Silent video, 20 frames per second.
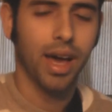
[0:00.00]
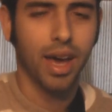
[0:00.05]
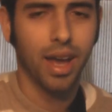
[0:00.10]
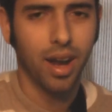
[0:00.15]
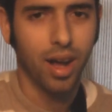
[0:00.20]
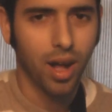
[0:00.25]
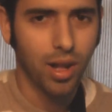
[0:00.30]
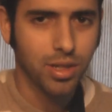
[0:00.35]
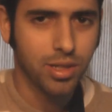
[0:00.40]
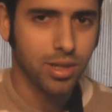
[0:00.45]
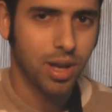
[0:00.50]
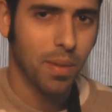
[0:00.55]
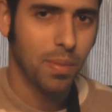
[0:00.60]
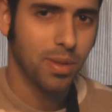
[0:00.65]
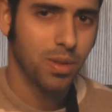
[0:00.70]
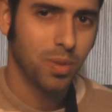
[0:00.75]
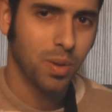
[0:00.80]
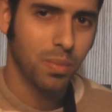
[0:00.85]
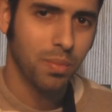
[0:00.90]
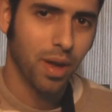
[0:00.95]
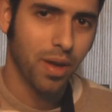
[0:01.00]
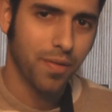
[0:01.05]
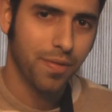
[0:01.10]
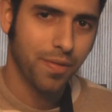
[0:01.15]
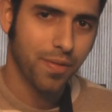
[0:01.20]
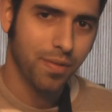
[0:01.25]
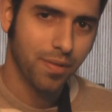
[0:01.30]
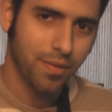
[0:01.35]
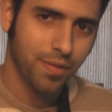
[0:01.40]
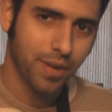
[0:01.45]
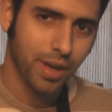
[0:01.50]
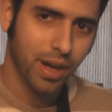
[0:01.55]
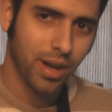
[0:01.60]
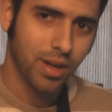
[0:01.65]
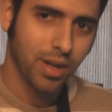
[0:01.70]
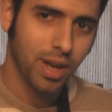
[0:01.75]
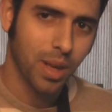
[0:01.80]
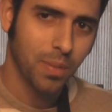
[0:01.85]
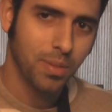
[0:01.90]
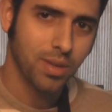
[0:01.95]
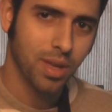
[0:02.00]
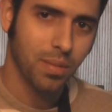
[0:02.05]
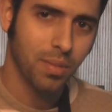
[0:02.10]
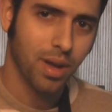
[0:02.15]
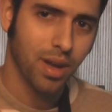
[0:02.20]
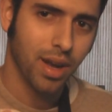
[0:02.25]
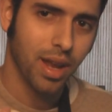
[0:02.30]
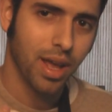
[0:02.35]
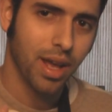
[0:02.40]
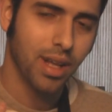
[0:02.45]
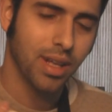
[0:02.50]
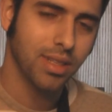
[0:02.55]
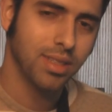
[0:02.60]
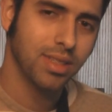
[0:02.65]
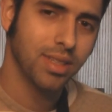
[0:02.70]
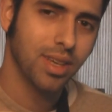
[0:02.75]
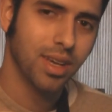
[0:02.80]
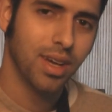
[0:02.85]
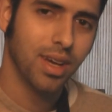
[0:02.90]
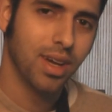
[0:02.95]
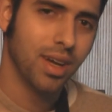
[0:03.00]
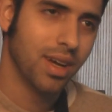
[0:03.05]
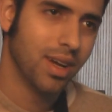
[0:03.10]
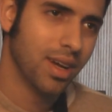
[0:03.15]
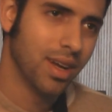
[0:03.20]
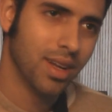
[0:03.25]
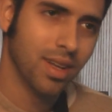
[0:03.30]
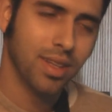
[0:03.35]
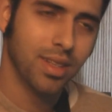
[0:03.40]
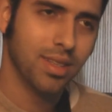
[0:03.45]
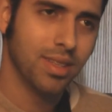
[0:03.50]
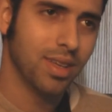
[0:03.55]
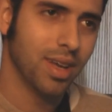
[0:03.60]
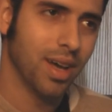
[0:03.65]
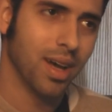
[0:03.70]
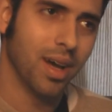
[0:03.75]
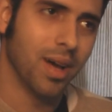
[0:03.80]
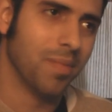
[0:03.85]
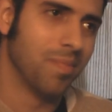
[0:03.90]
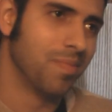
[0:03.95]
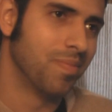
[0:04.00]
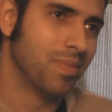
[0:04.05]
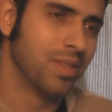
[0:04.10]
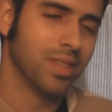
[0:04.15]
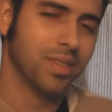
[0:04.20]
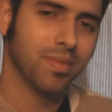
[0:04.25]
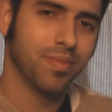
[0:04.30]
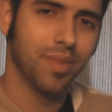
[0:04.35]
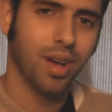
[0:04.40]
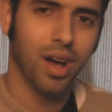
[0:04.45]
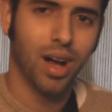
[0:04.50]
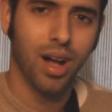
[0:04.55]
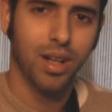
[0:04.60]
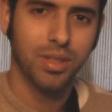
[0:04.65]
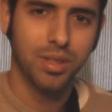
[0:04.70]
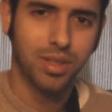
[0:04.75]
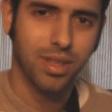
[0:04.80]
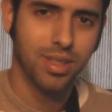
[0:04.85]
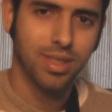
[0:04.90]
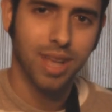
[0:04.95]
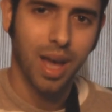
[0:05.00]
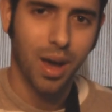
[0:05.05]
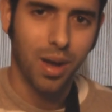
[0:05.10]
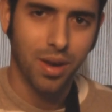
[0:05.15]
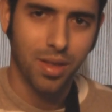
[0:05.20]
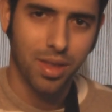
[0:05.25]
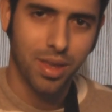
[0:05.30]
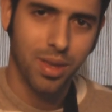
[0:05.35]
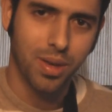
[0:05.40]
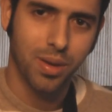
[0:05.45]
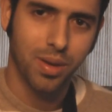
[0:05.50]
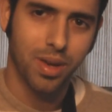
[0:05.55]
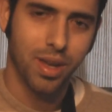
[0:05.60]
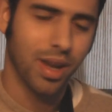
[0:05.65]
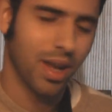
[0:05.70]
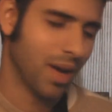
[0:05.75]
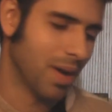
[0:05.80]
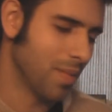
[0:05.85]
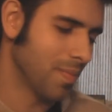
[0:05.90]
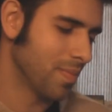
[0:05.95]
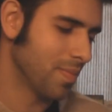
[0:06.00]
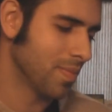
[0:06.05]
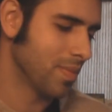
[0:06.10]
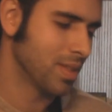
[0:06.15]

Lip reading: kind of alternate between my fingertips and my nails to just alter the sound of the uke, you know.